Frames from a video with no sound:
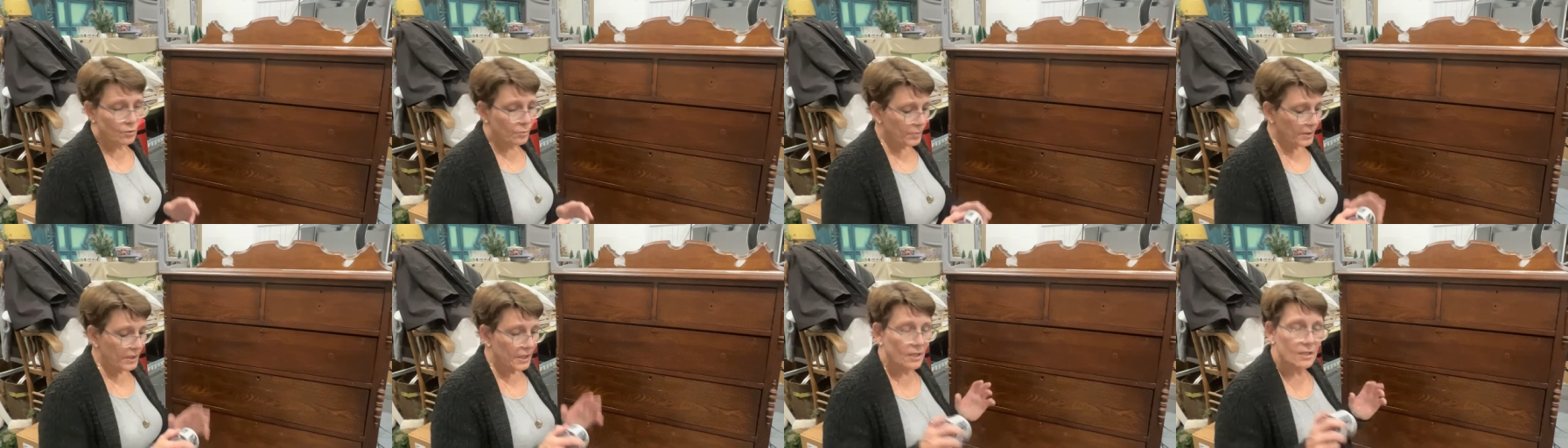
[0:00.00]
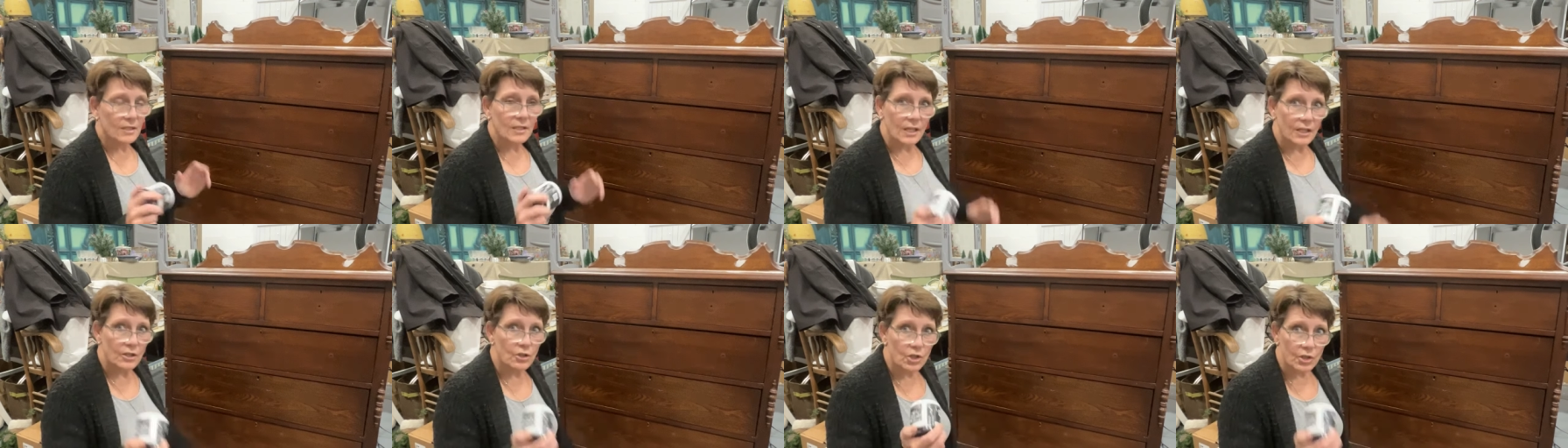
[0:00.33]

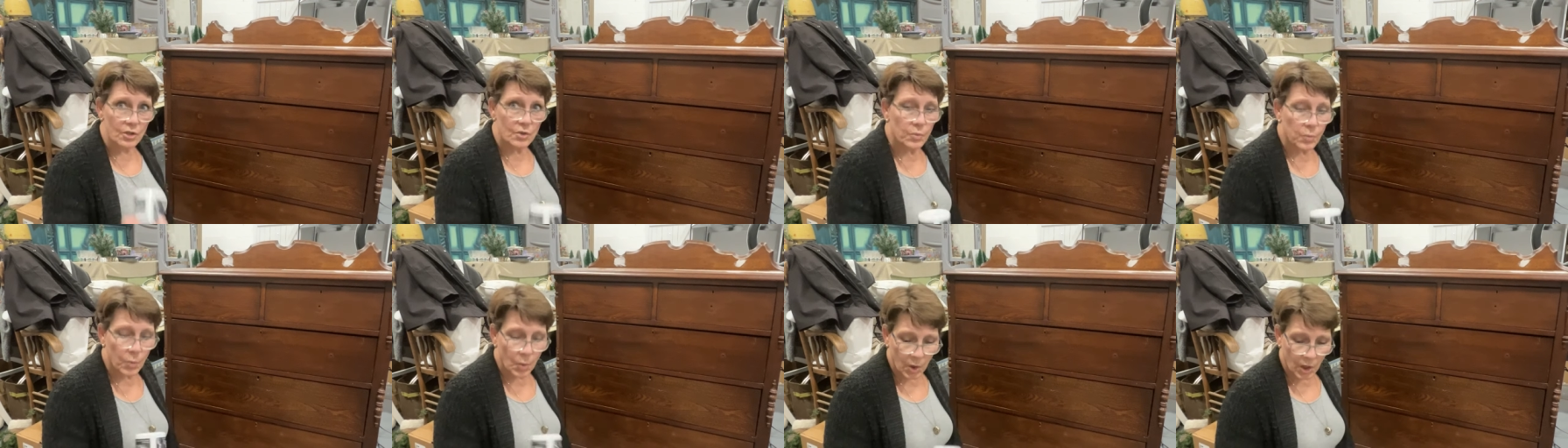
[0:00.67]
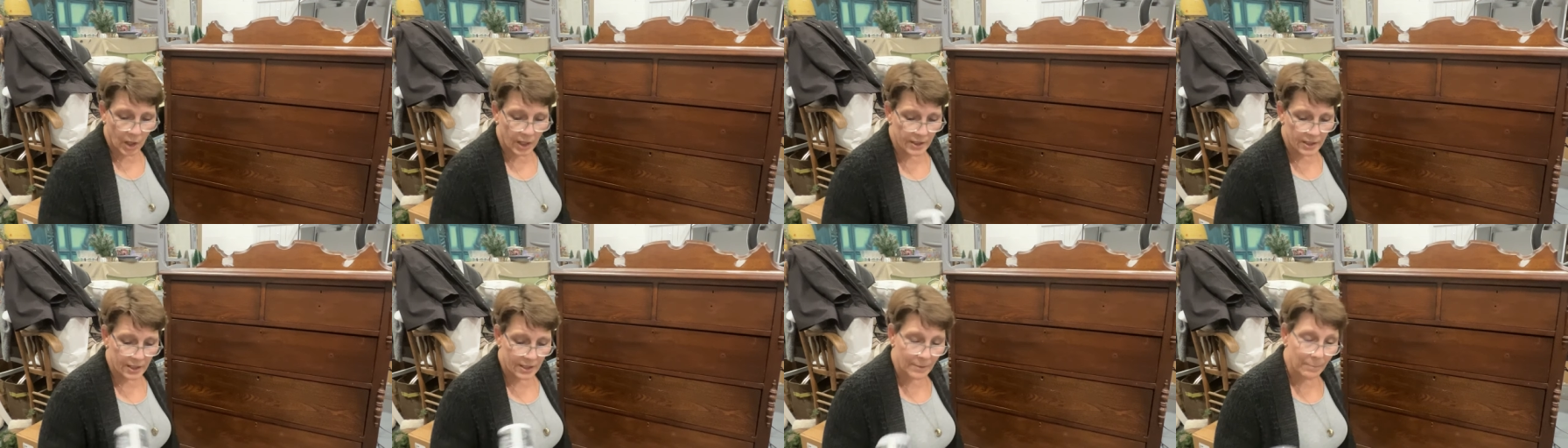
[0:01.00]
because I just
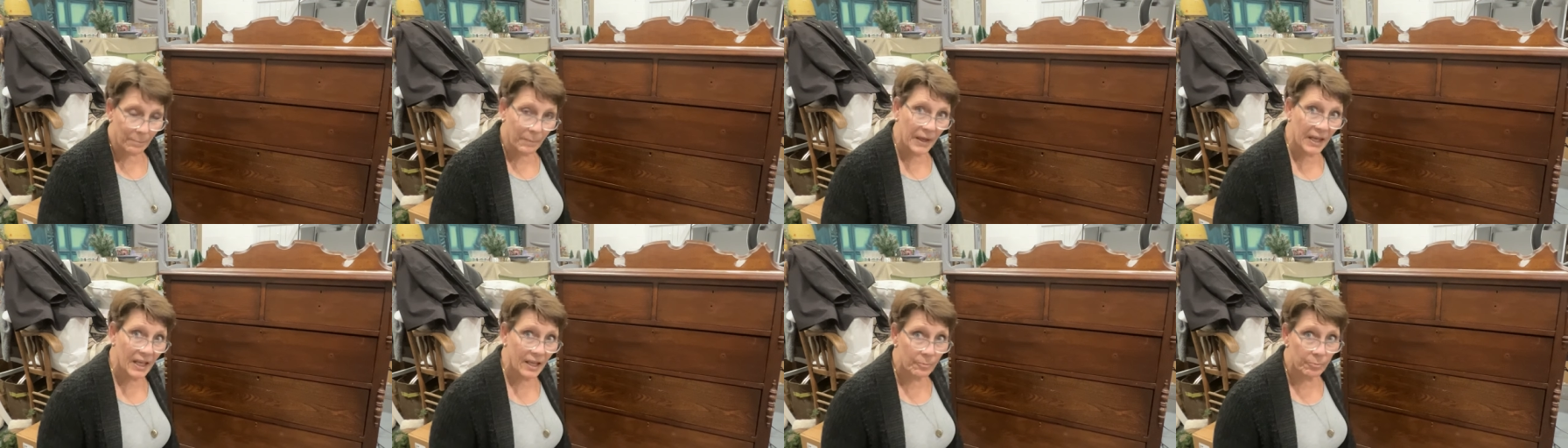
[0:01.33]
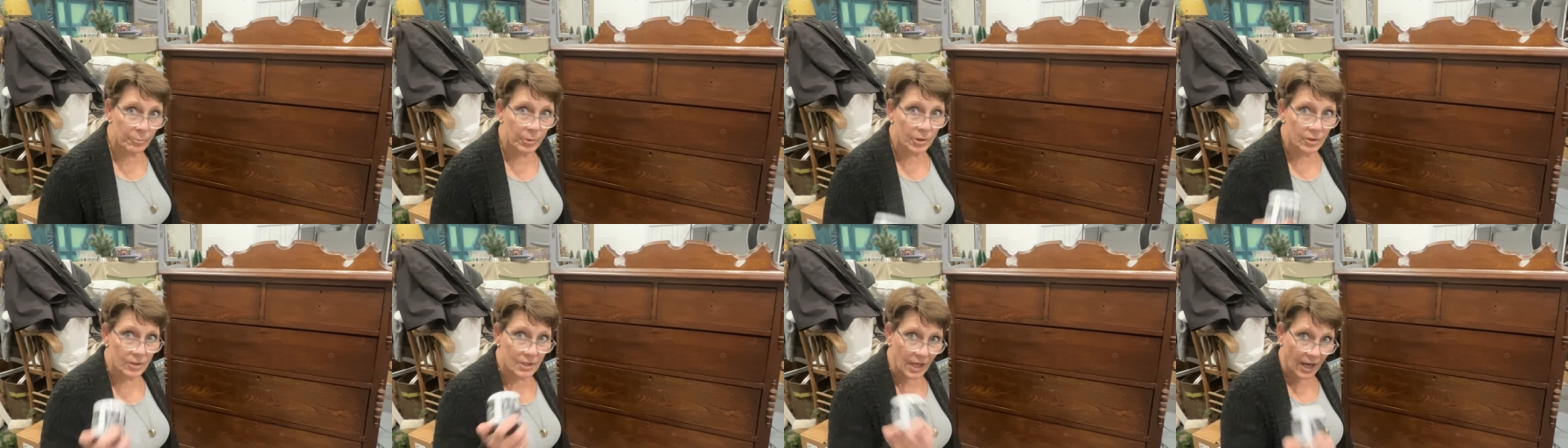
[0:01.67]
want the
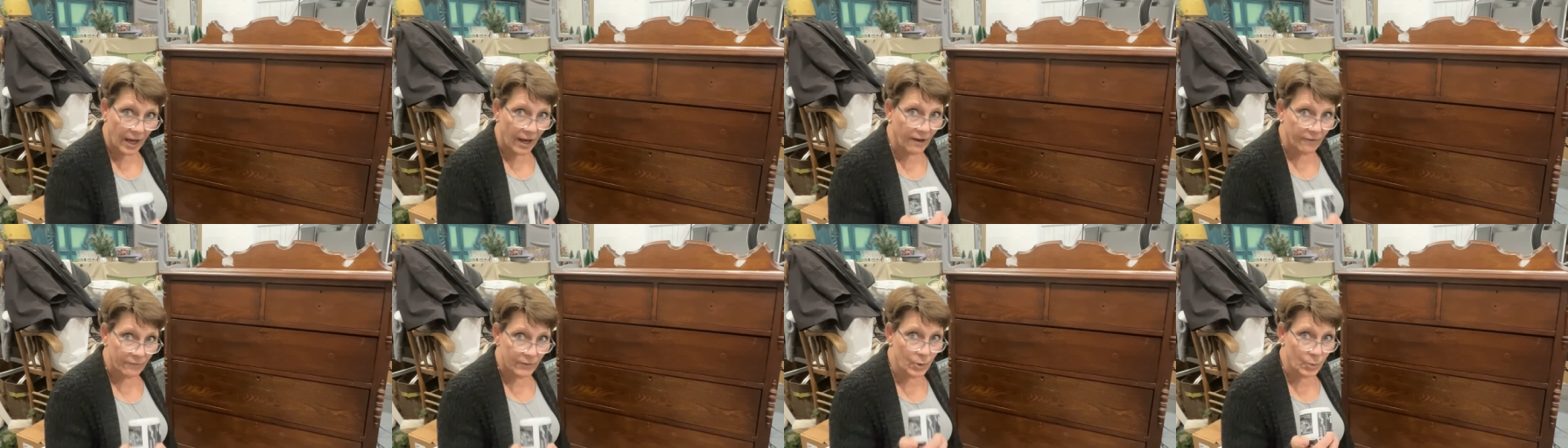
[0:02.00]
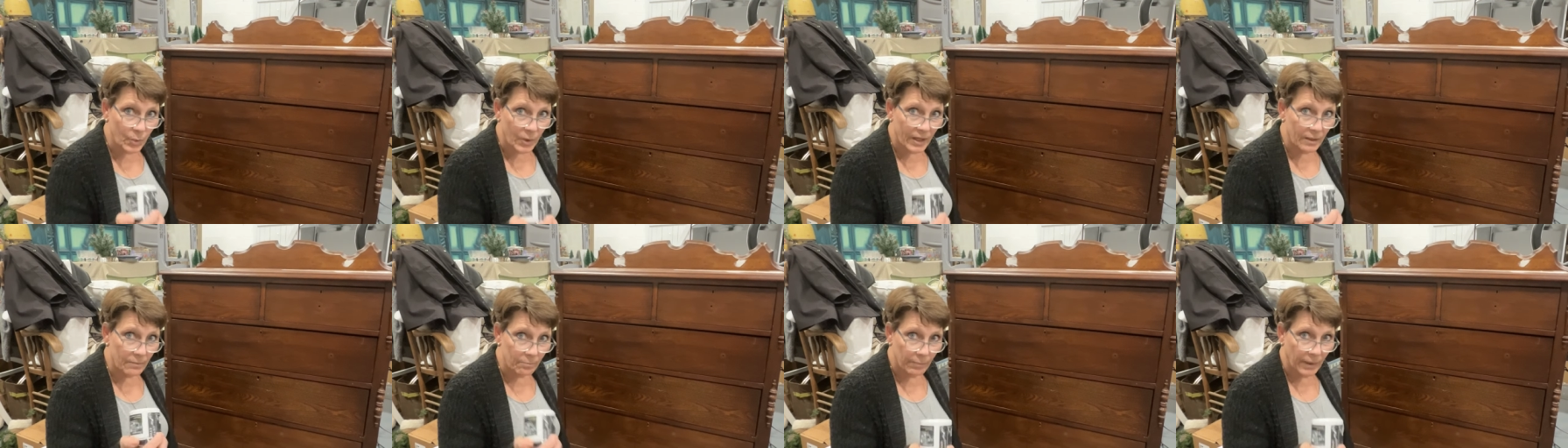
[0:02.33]
paper to have the
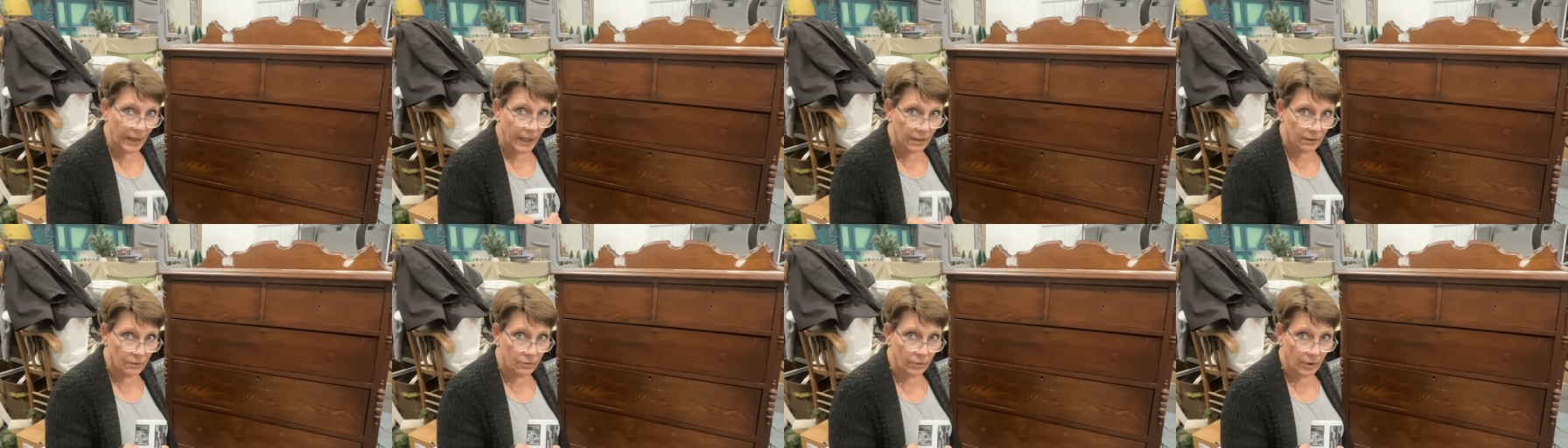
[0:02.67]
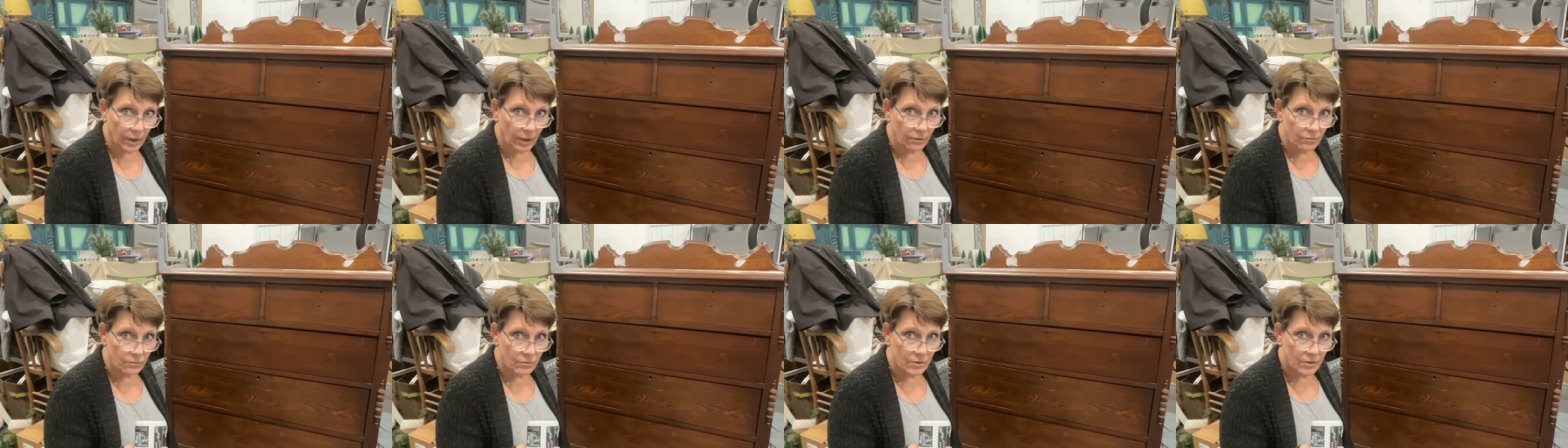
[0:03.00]
white
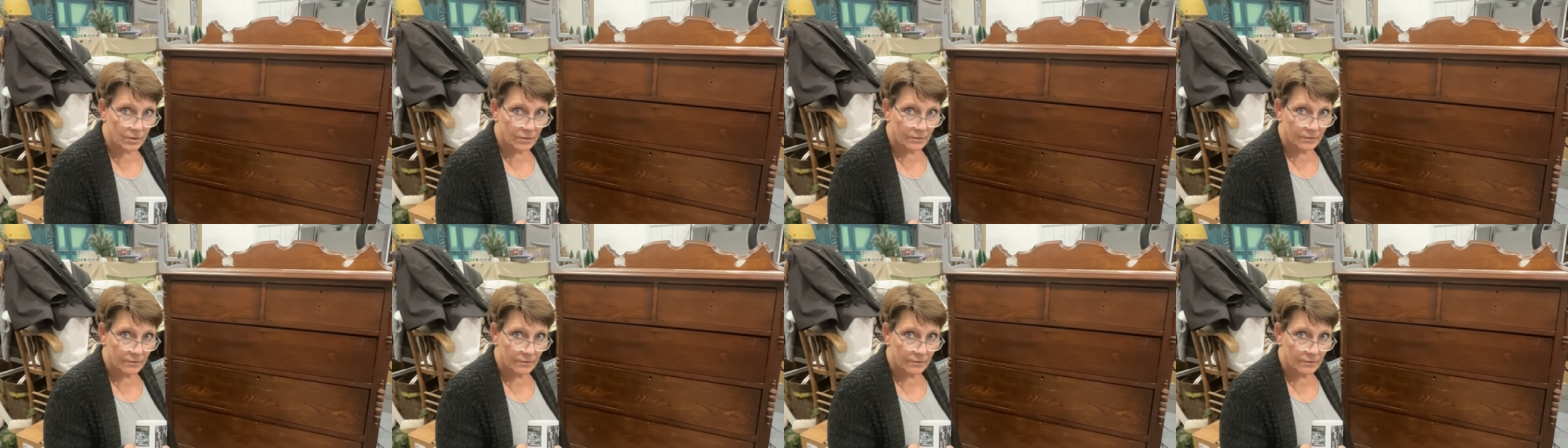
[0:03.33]
background.